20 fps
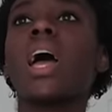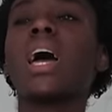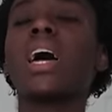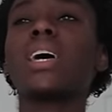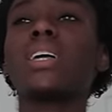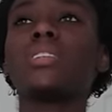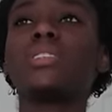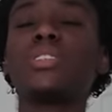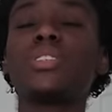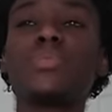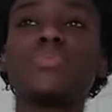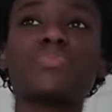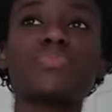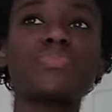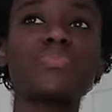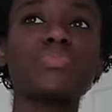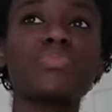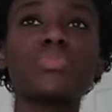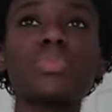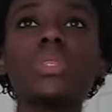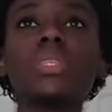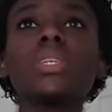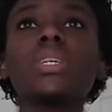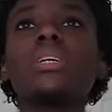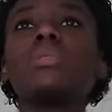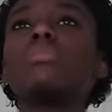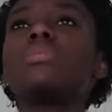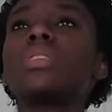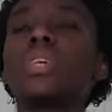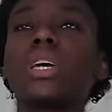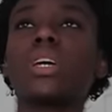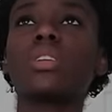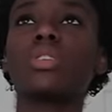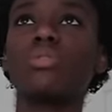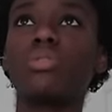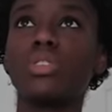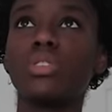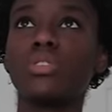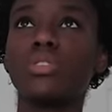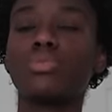and it was
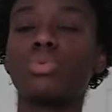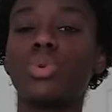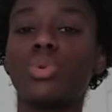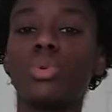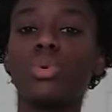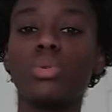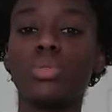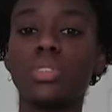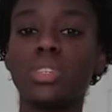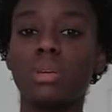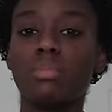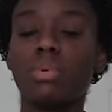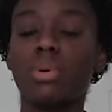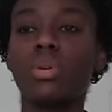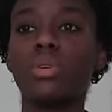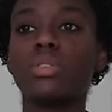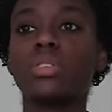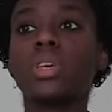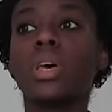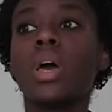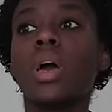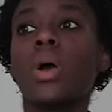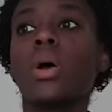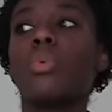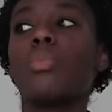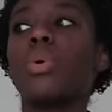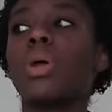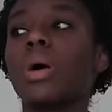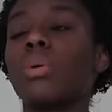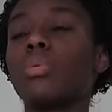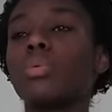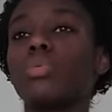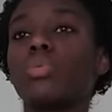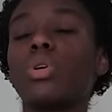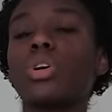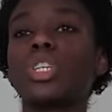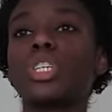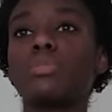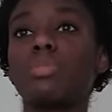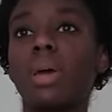ignorance what caused it, because when I would
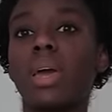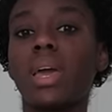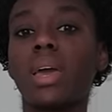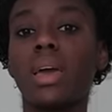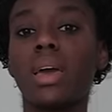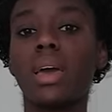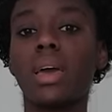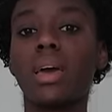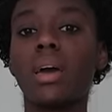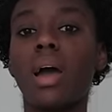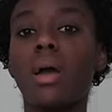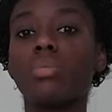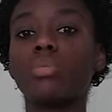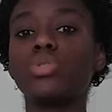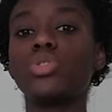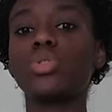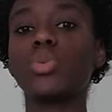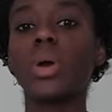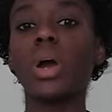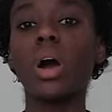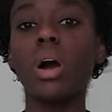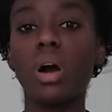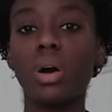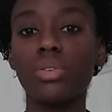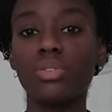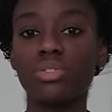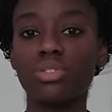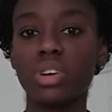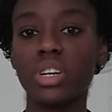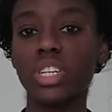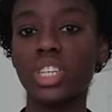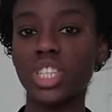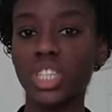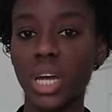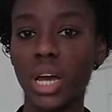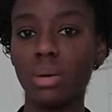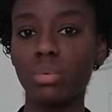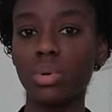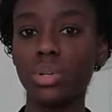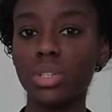wash my hair, I would do it after I'd
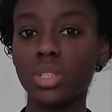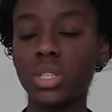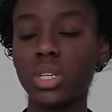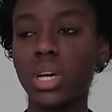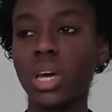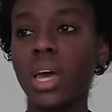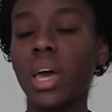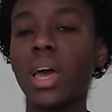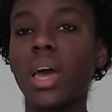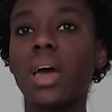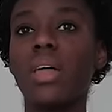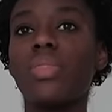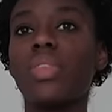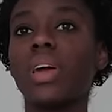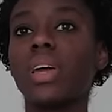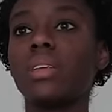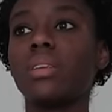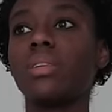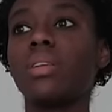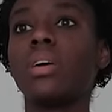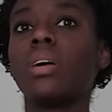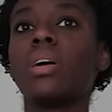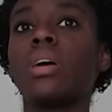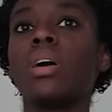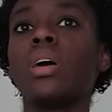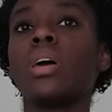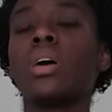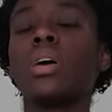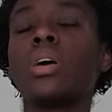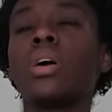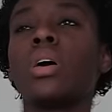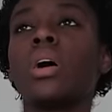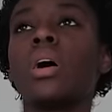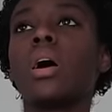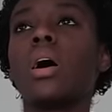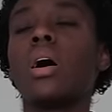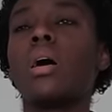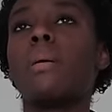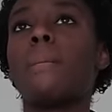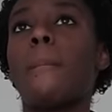showered, and then
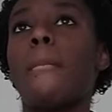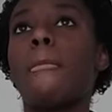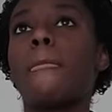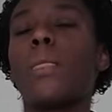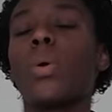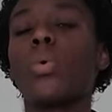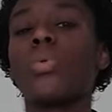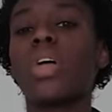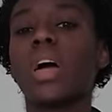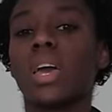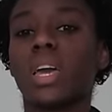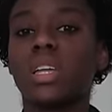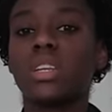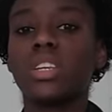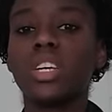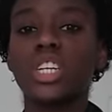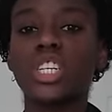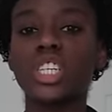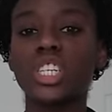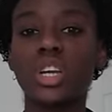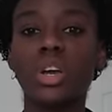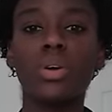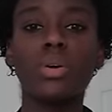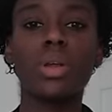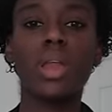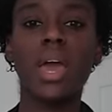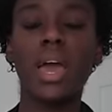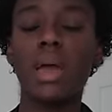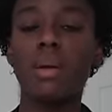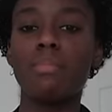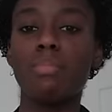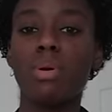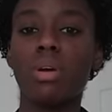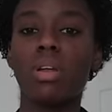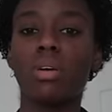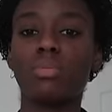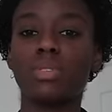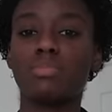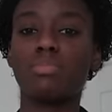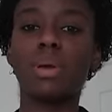all that conditioner and hair
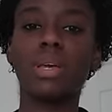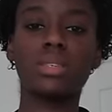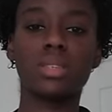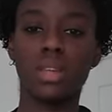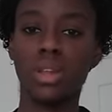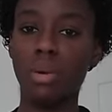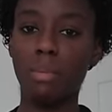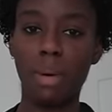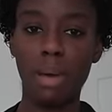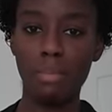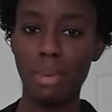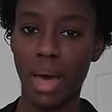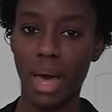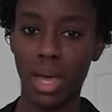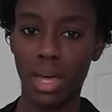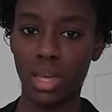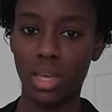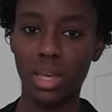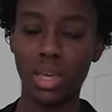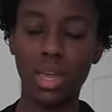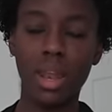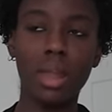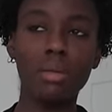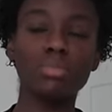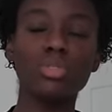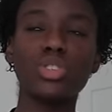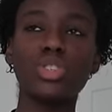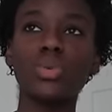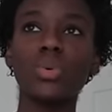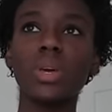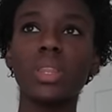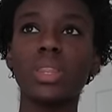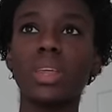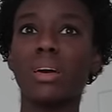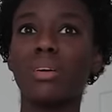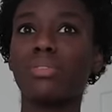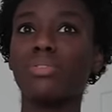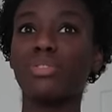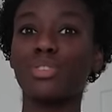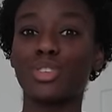product was basically on my back. And I was doing
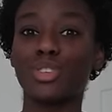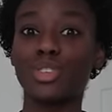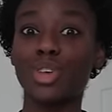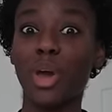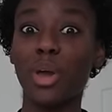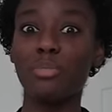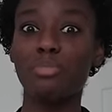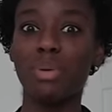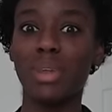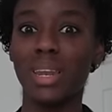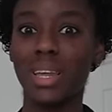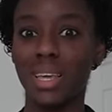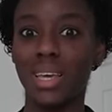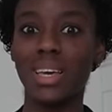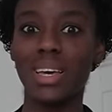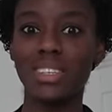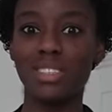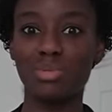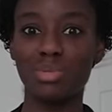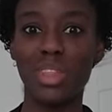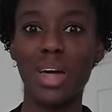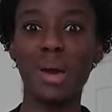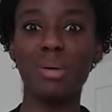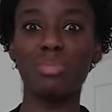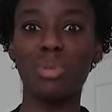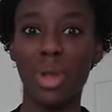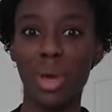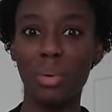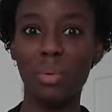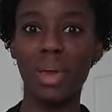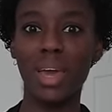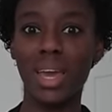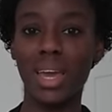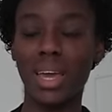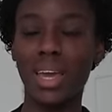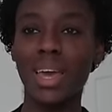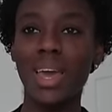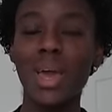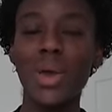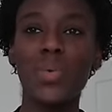that for so many years without
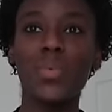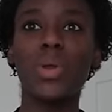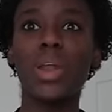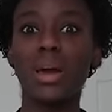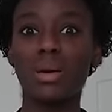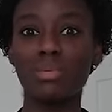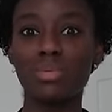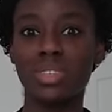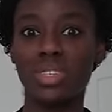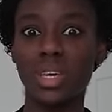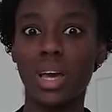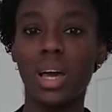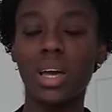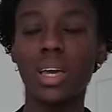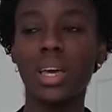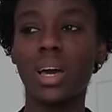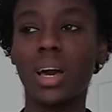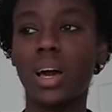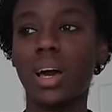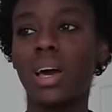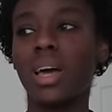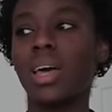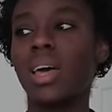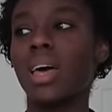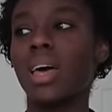knowing when I was younger.